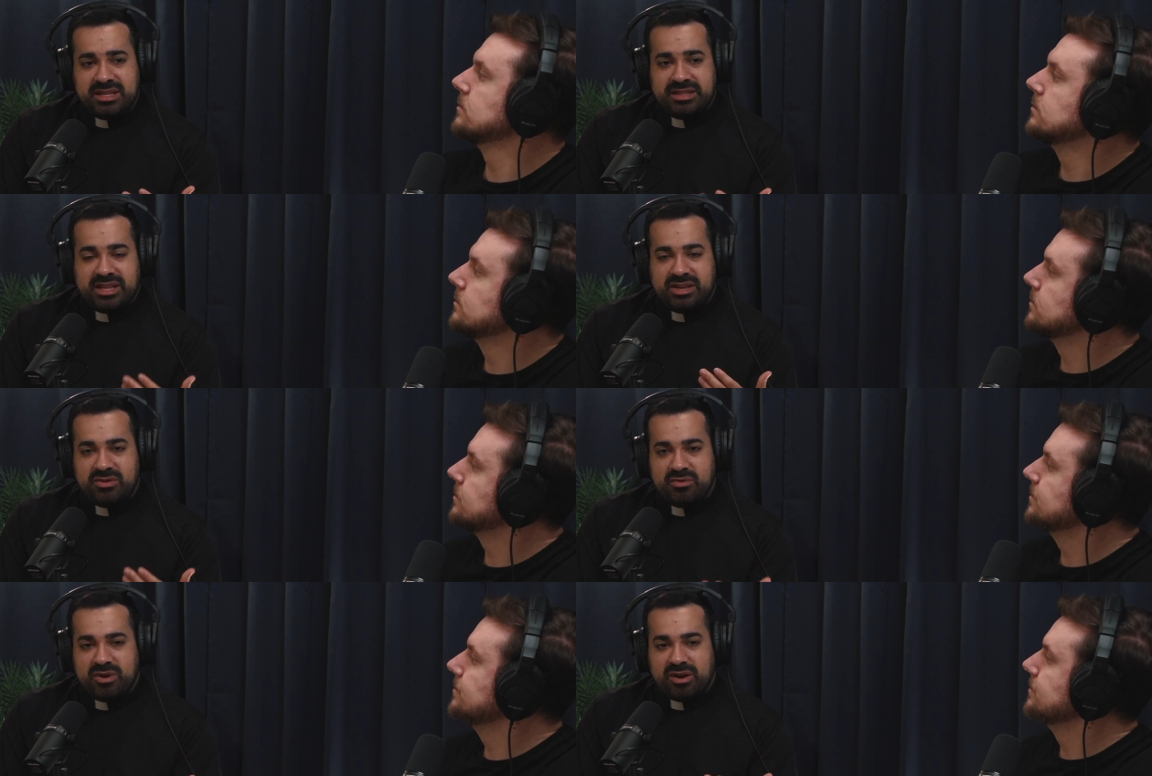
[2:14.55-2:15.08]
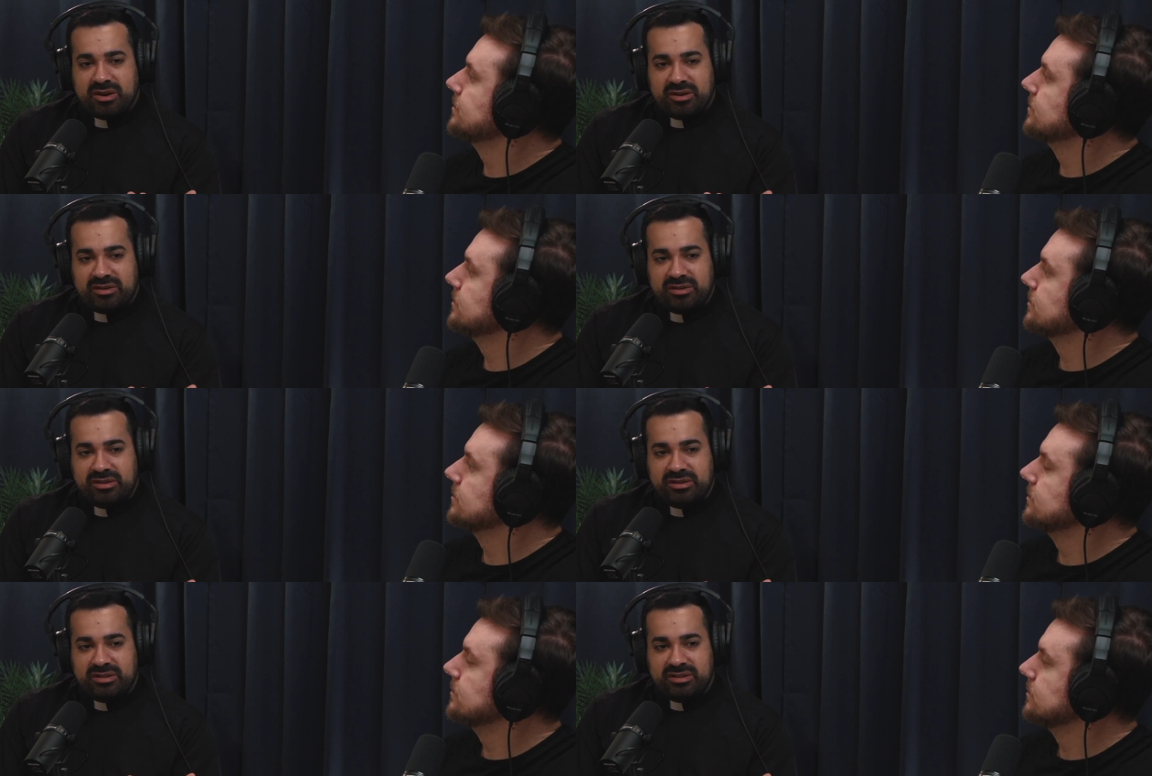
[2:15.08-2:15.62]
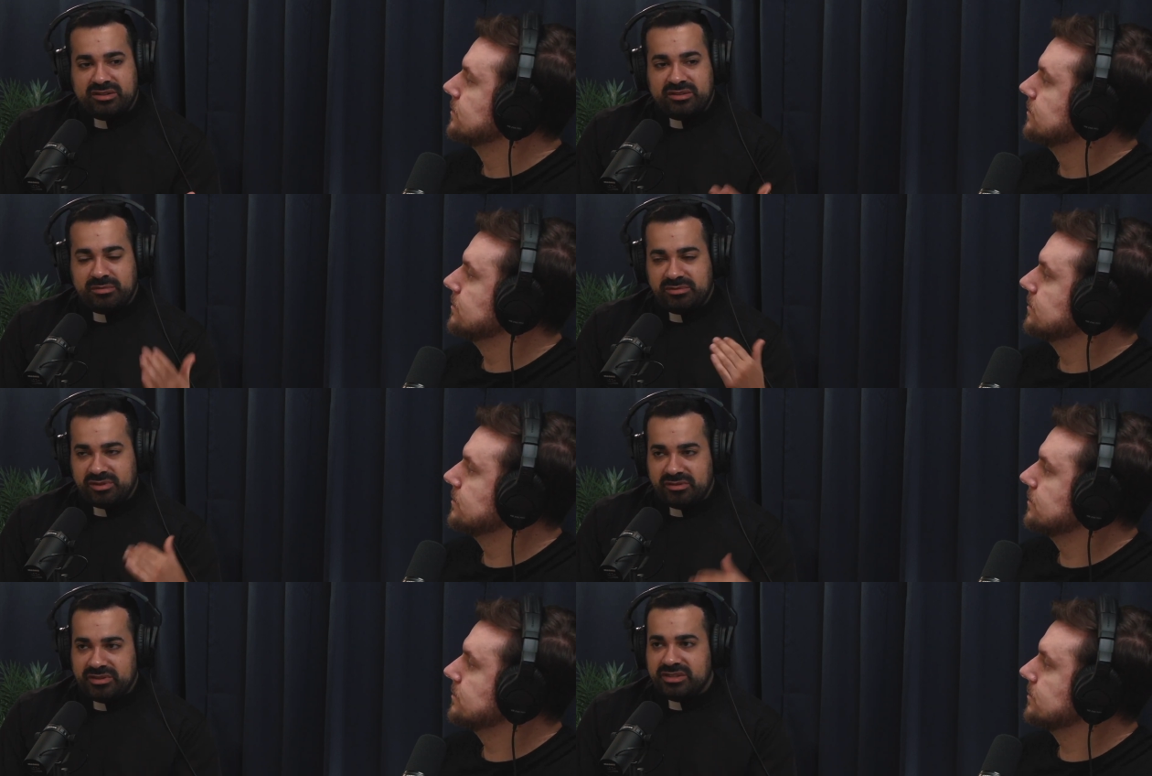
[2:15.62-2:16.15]
Speaker 1: then you are
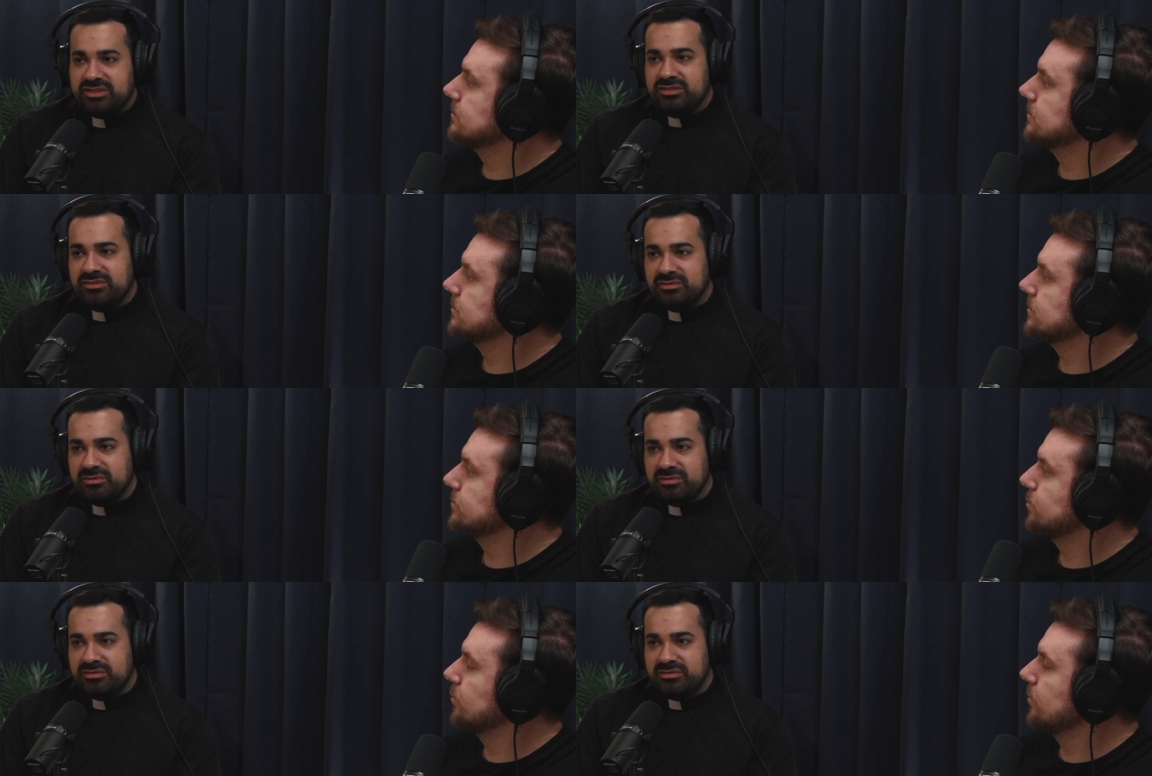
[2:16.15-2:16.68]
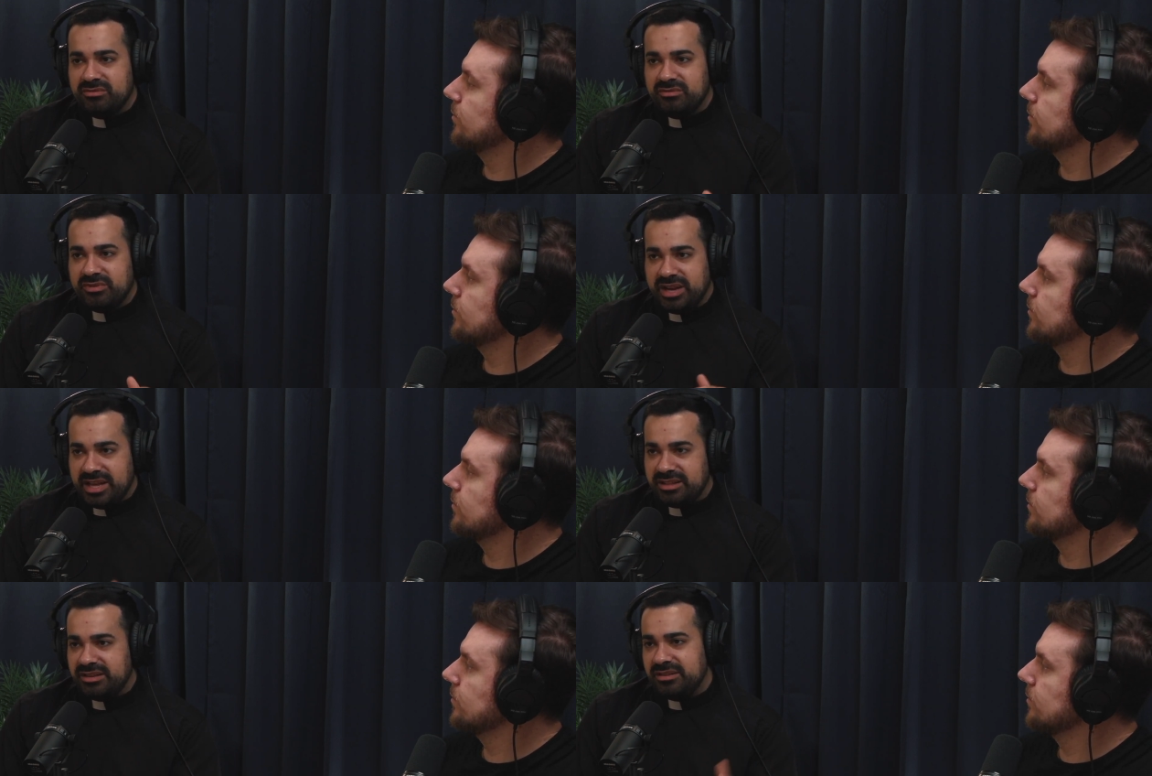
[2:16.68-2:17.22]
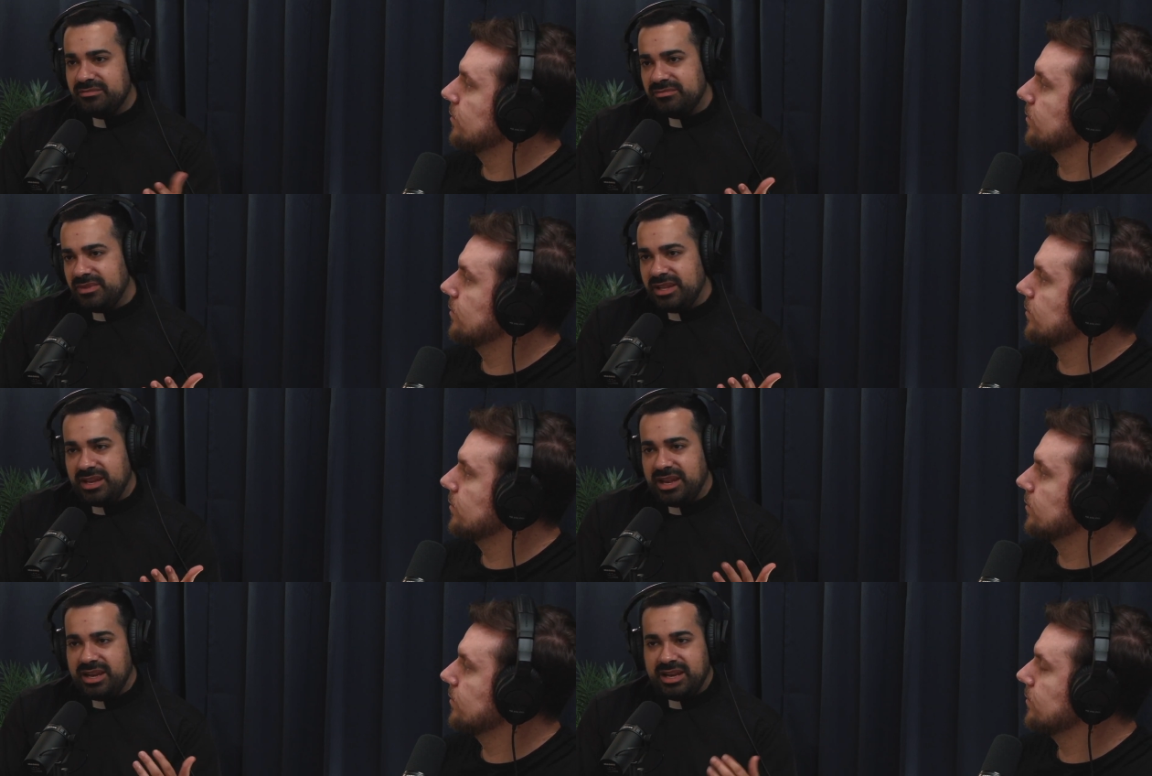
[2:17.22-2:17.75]
subservient to mm -hmm. reality, mm
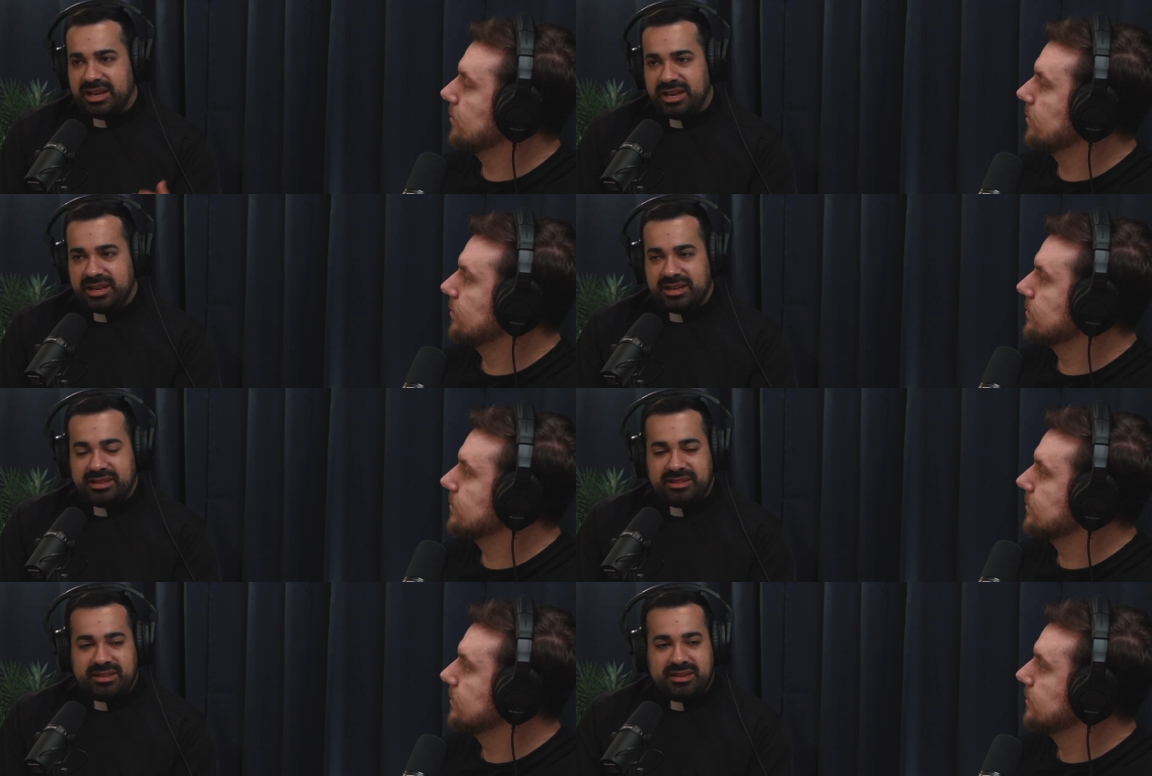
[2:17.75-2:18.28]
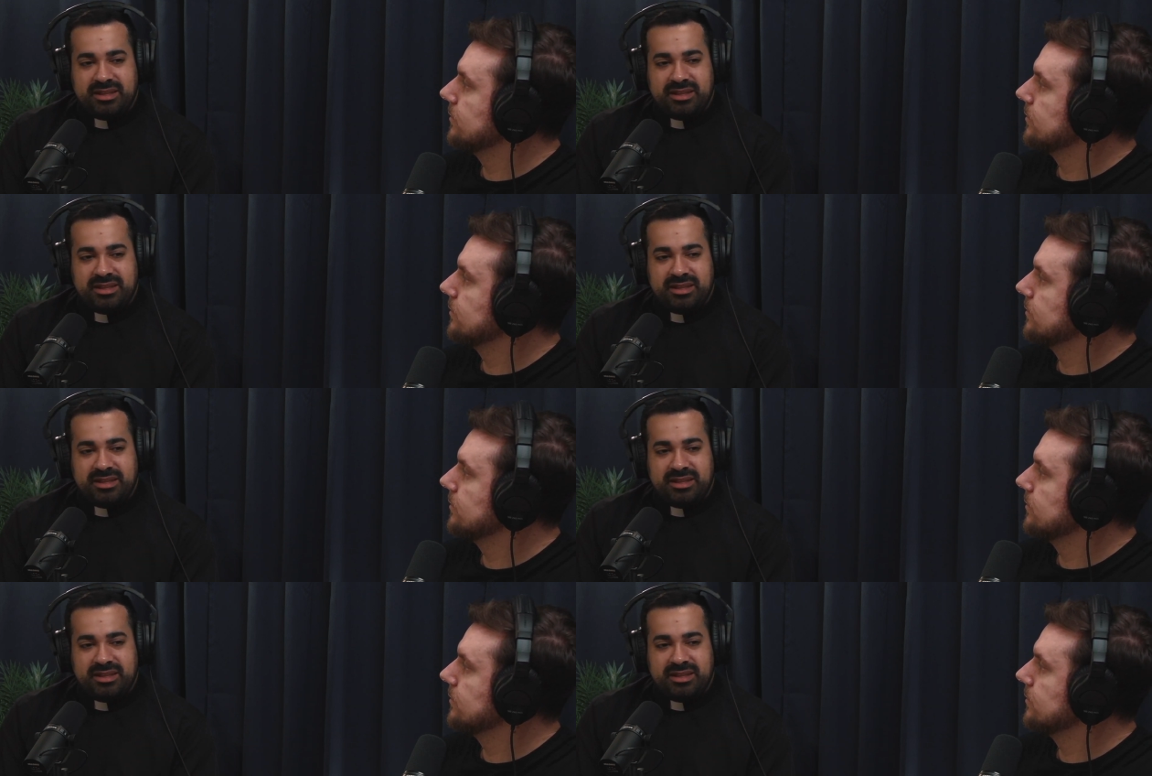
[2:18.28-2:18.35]
-hmm. and and